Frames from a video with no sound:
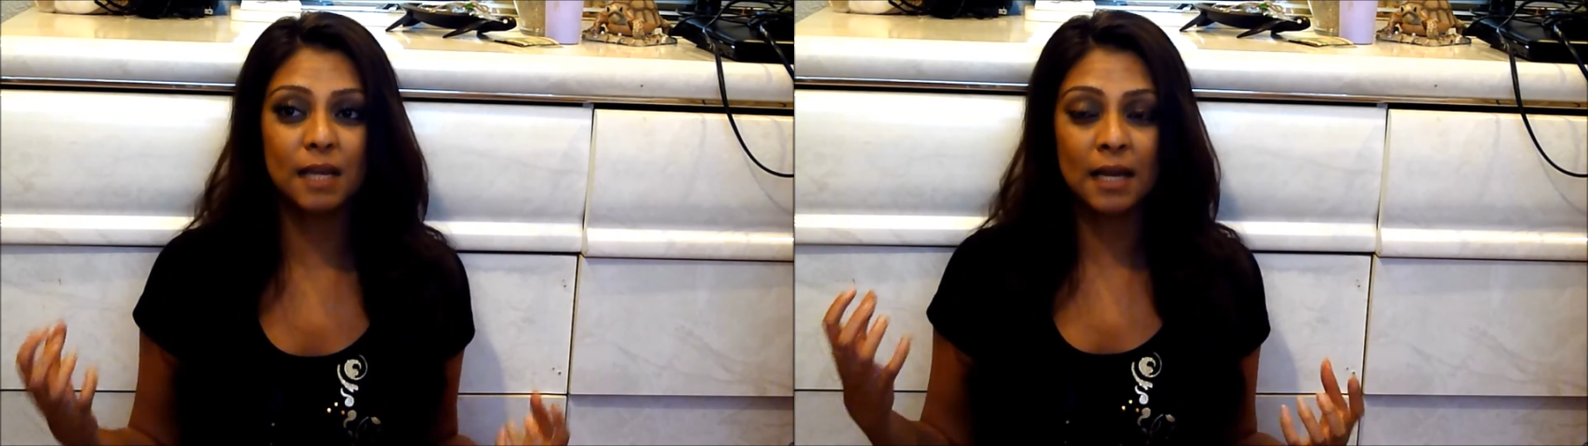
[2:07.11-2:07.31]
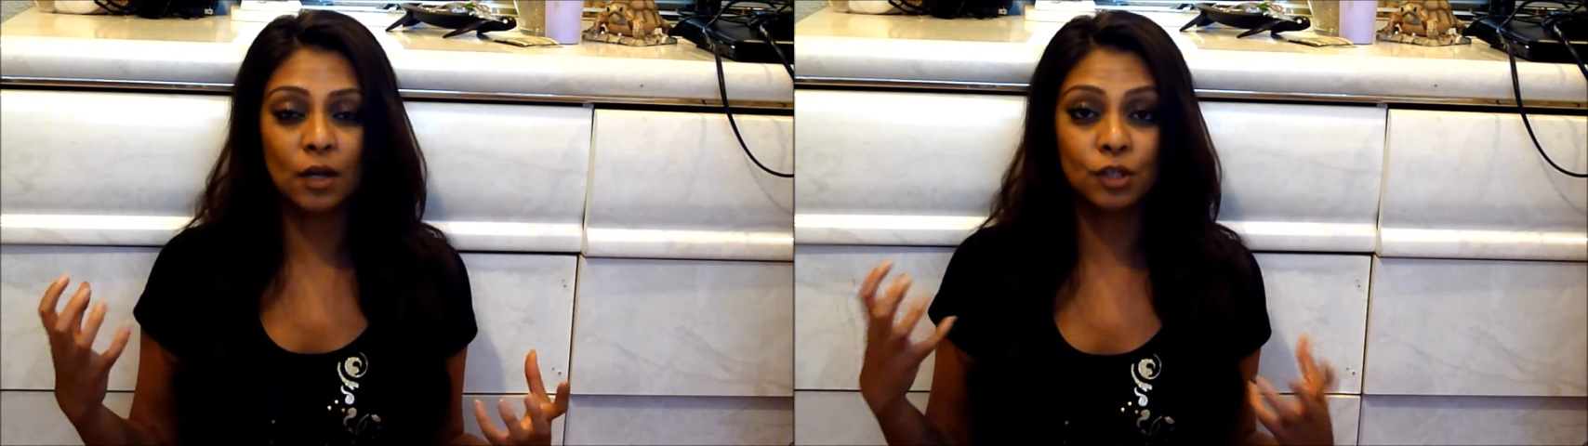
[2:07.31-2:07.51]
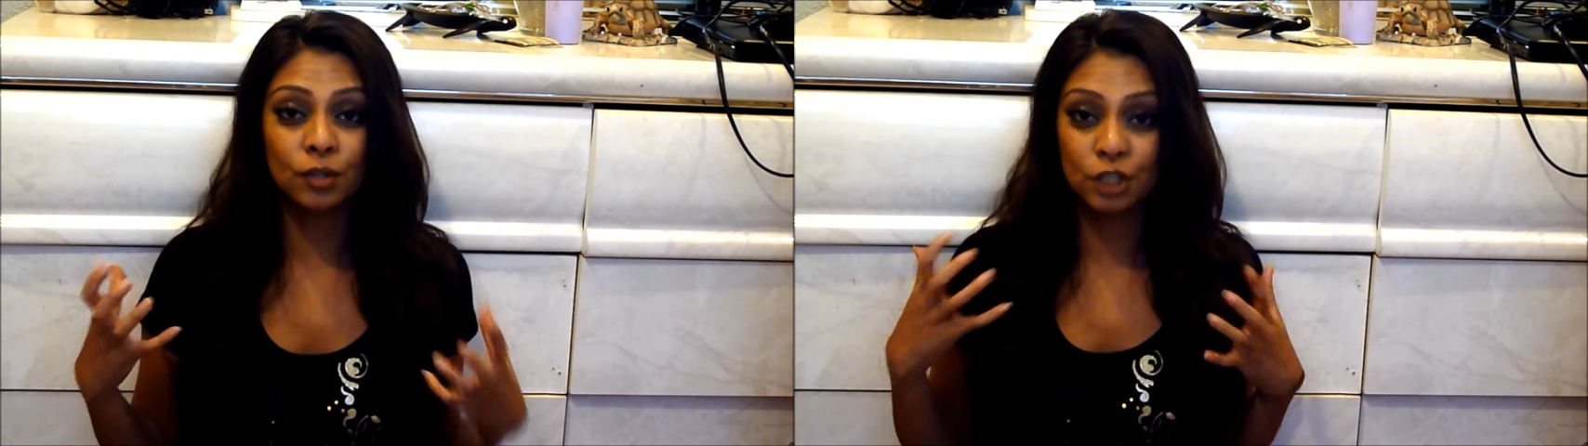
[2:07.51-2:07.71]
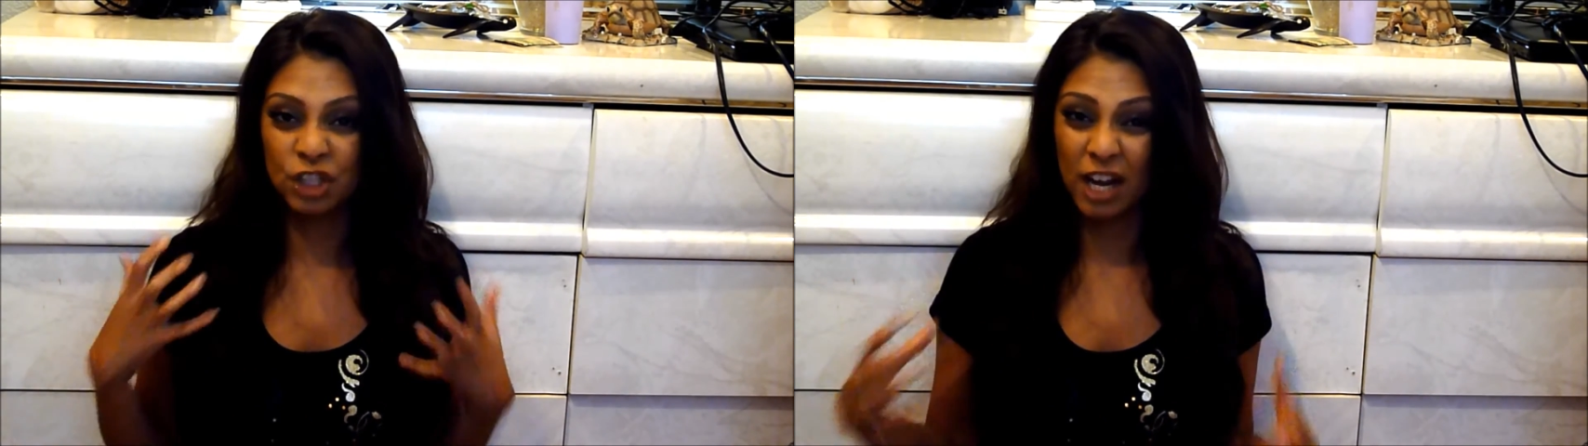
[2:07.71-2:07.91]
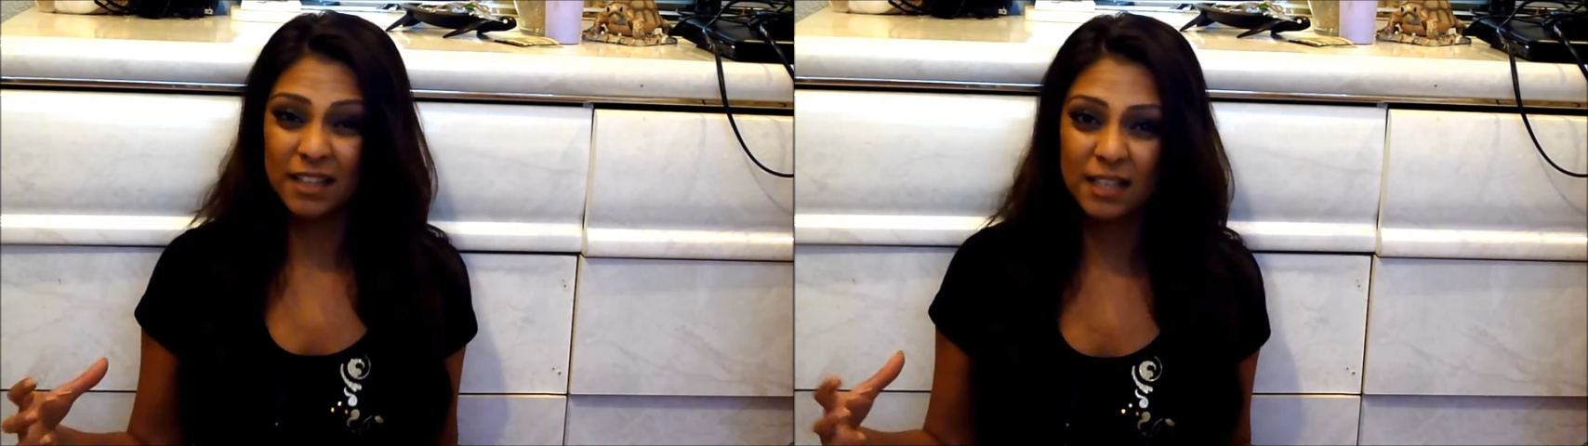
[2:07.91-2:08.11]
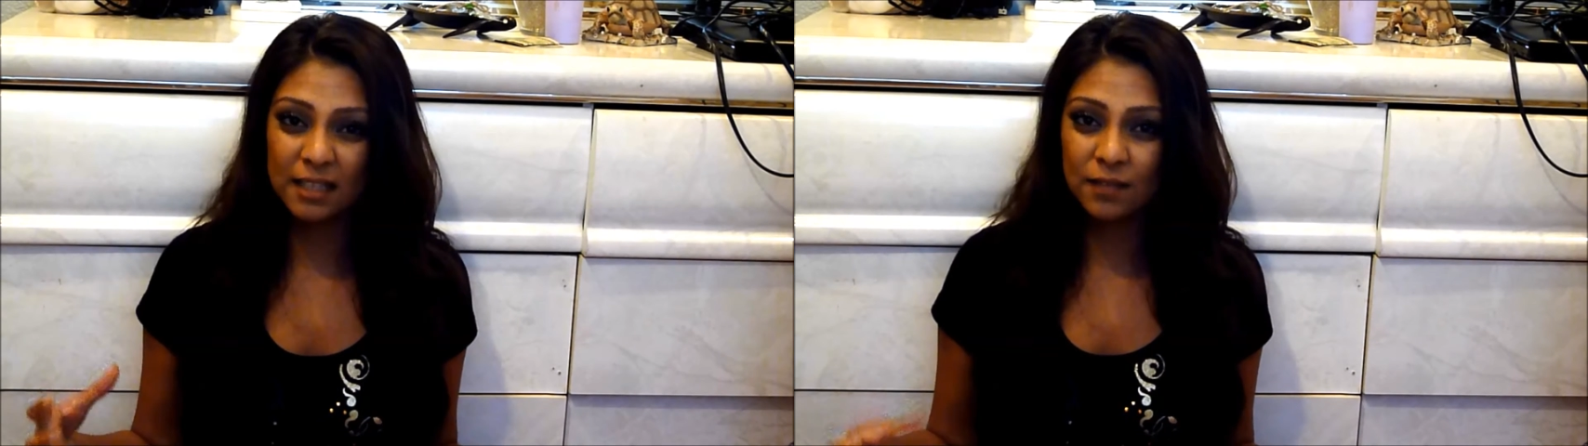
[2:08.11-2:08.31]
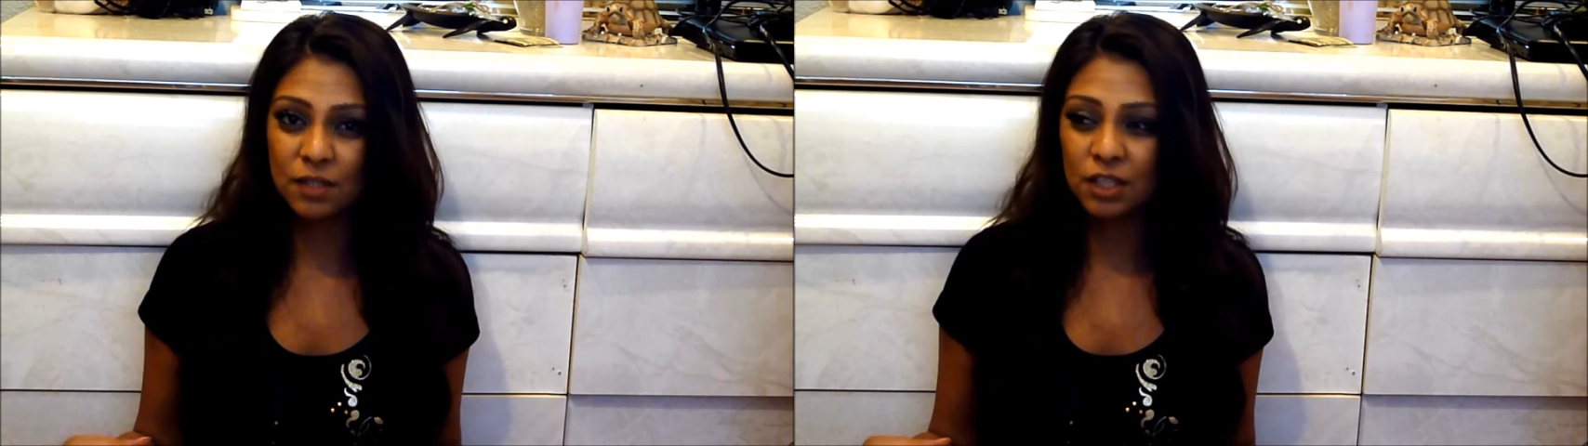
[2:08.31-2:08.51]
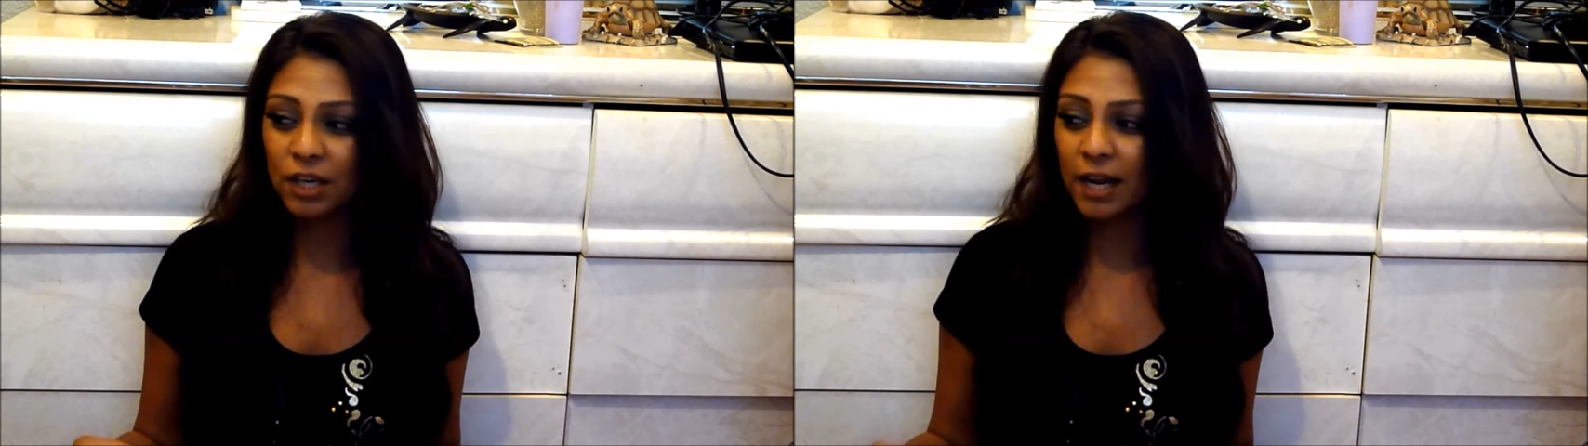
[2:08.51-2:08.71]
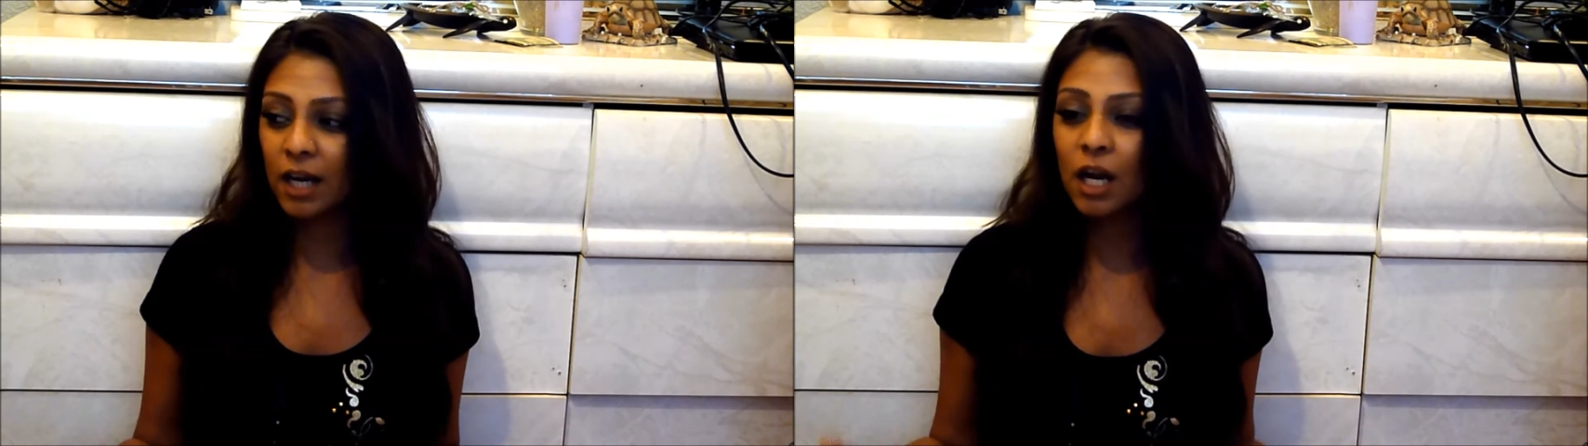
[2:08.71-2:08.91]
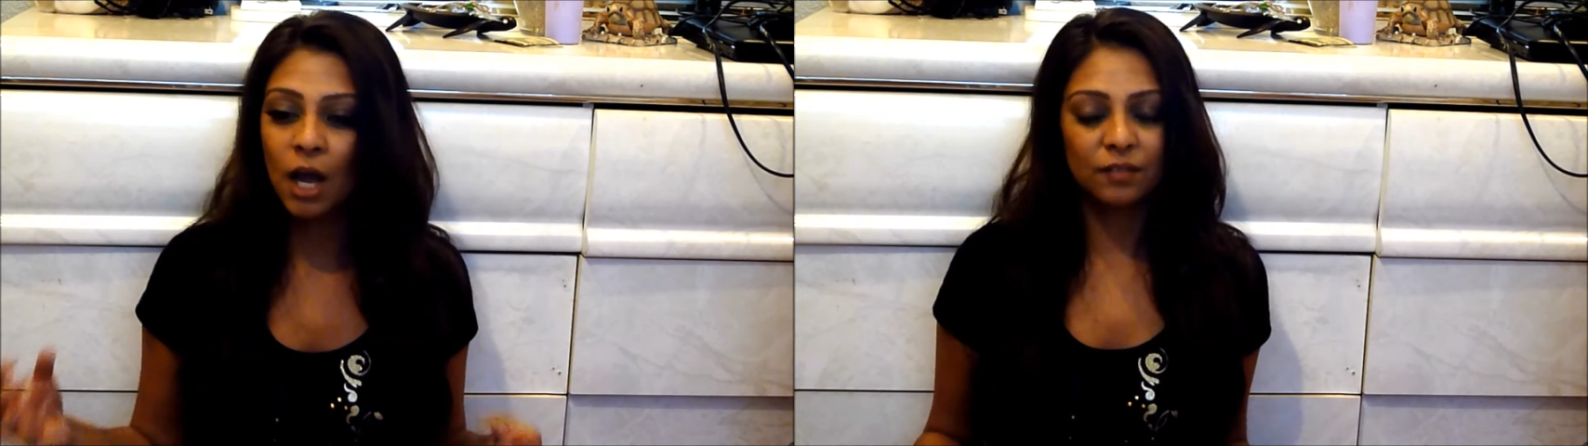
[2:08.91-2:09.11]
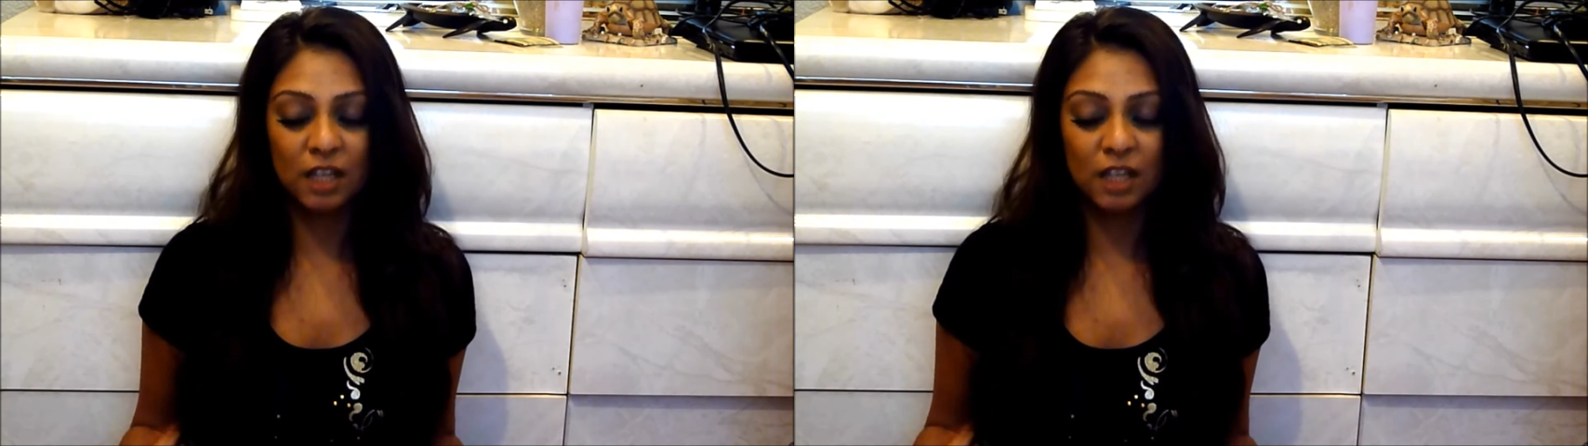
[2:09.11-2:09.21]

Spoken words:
and also the shine that it leaves in your hair.